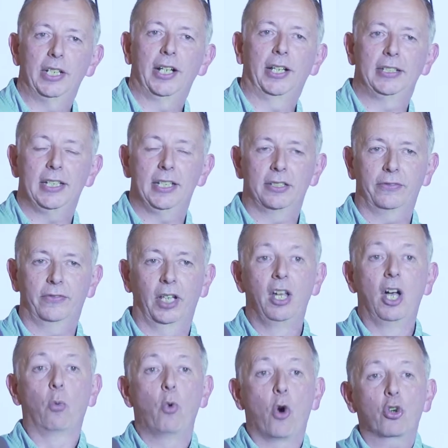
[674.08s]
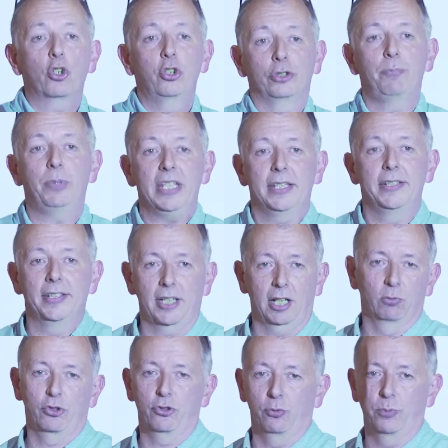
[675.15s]
in ideas for what could be in the
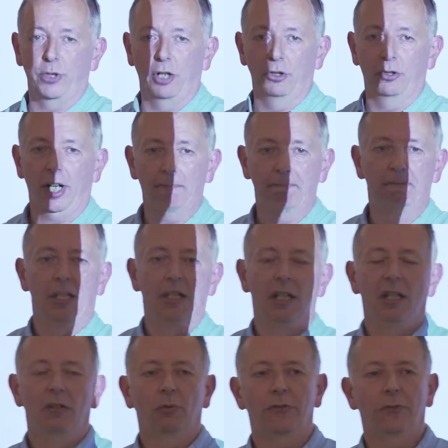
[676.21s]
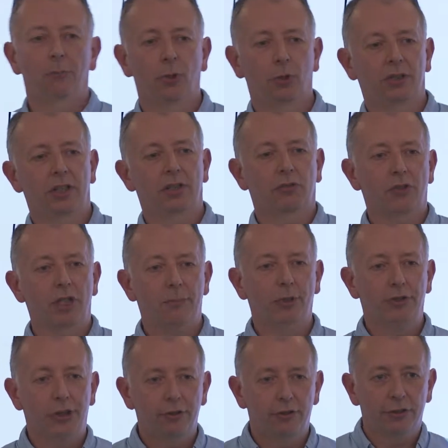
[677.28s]
cultural programme. We've appointed 3
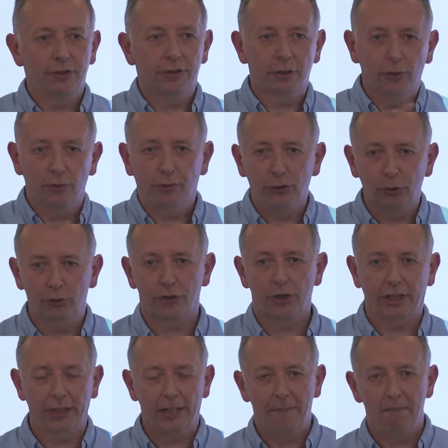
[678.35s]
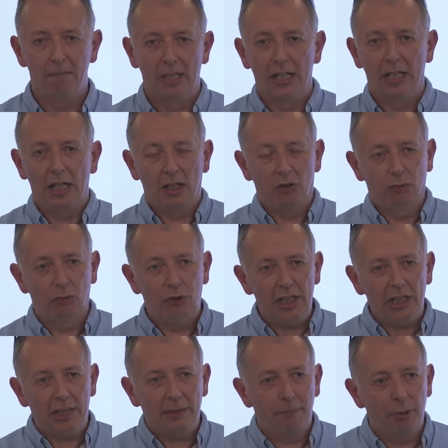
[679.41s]
producers who are filtering them.
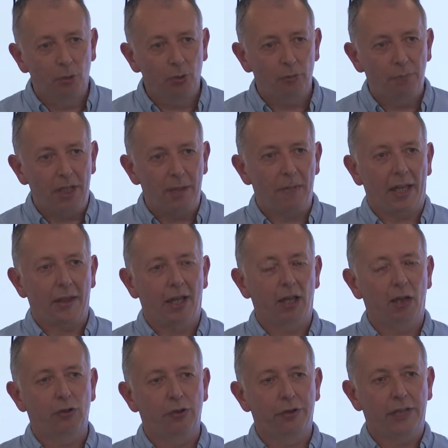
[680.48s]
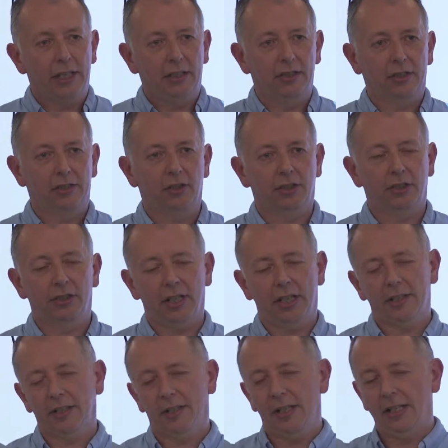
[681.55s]
Really important bit about the whole thing, to just
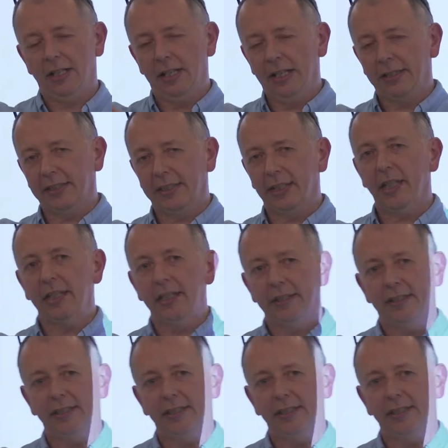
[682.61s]
slightly